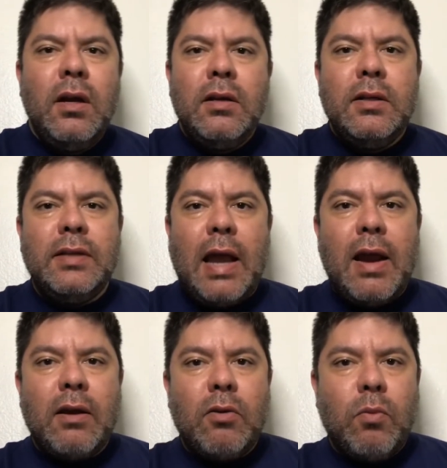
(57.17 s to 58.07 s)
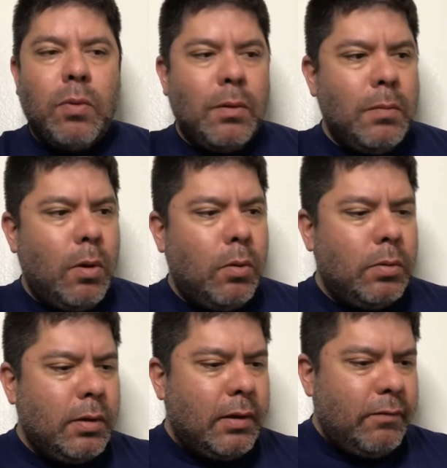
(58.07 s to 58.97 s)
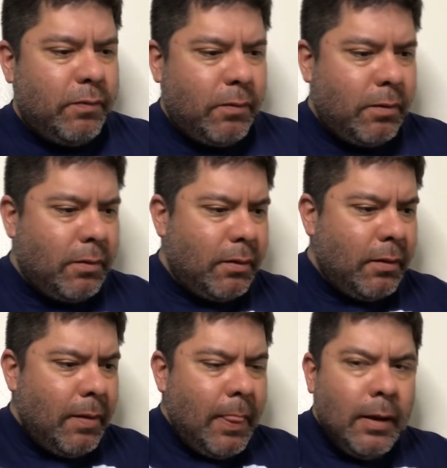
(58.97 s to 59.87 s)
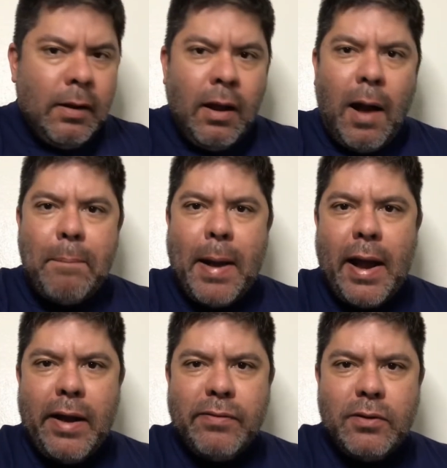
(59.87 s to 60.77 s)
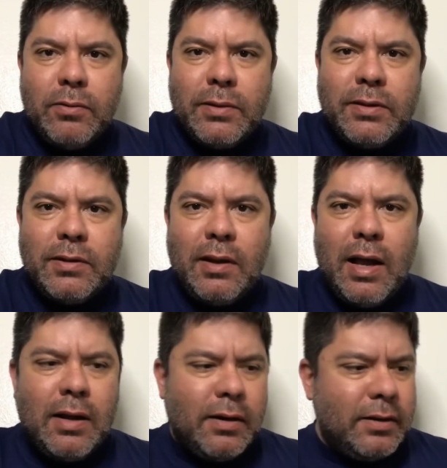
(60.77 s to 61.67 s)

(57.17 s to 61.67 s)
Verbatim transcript: this Ankr wormhole, looking for a path towards Solana.